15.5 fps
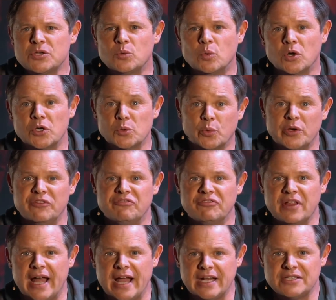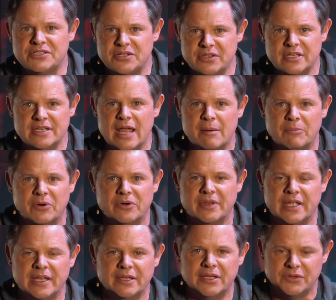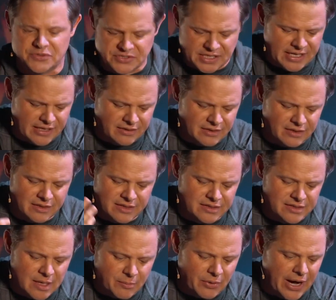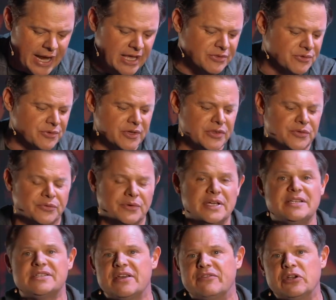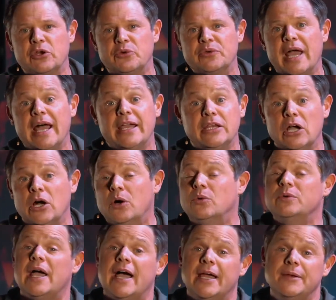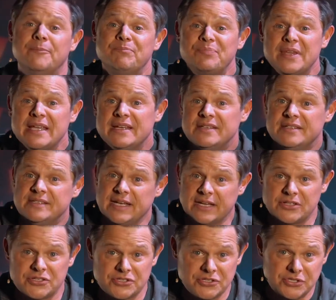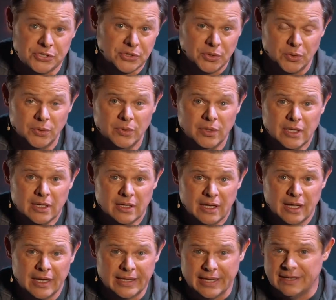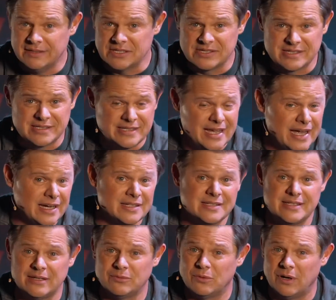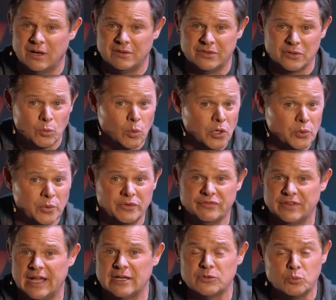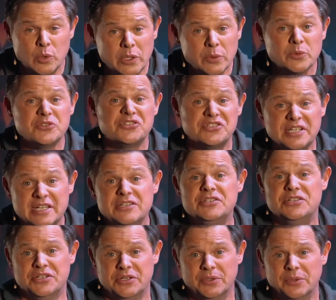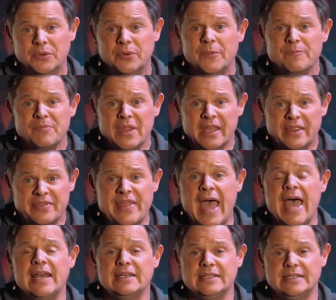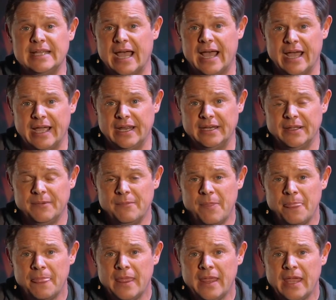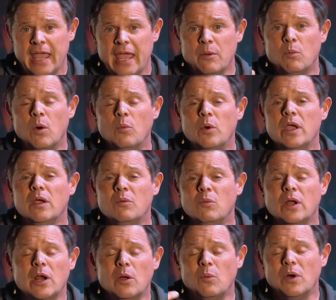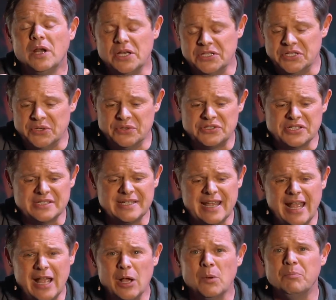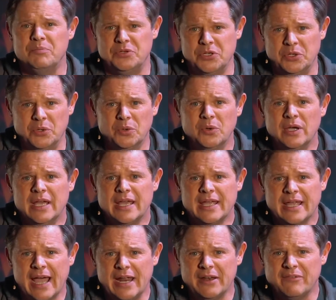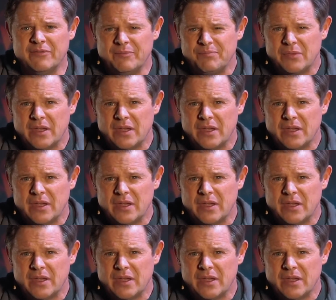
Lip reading: the word reflect to the number that you see, the number 833-709-0962. Again, just text the word reflect. We will send you that guide. And what I want to do is just help you kind of,